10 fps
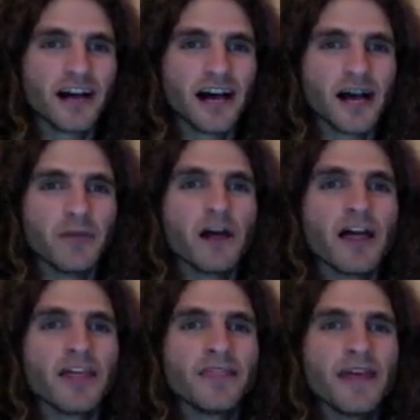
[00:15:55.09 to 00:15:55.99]

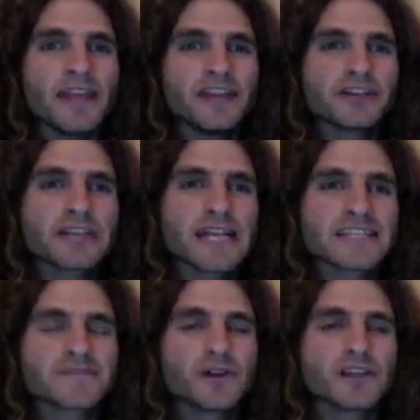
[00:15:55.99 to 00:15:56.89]
then your
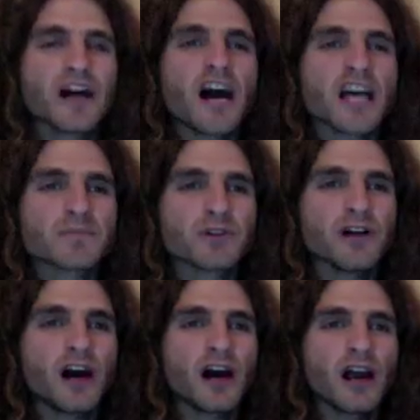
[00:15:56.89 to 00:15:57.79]
chances of going to the
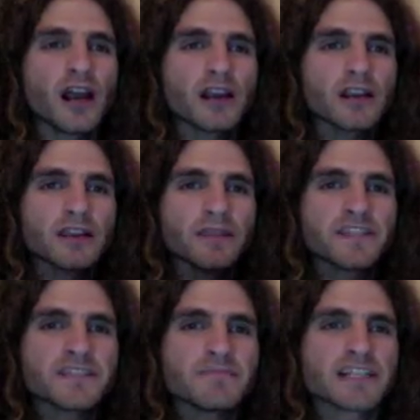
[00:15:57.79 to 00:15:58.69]
hospital are
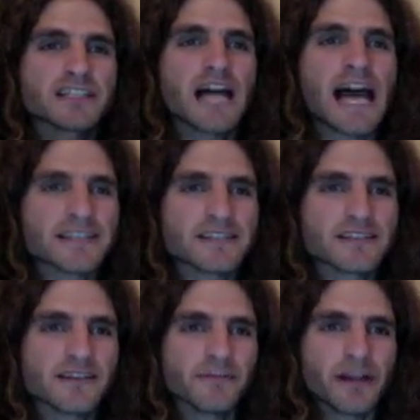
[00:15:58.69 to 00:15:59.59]
this much
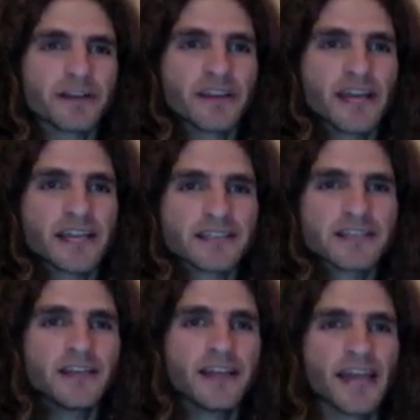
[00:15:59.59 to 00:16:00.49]
less compared to this.
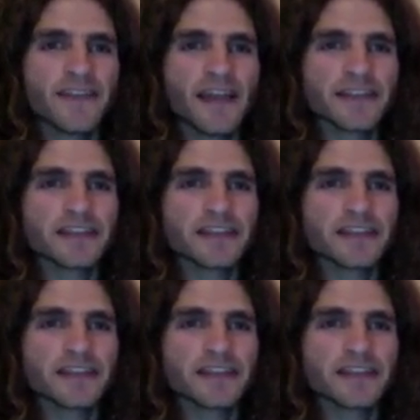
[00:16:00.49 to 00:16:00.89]
And then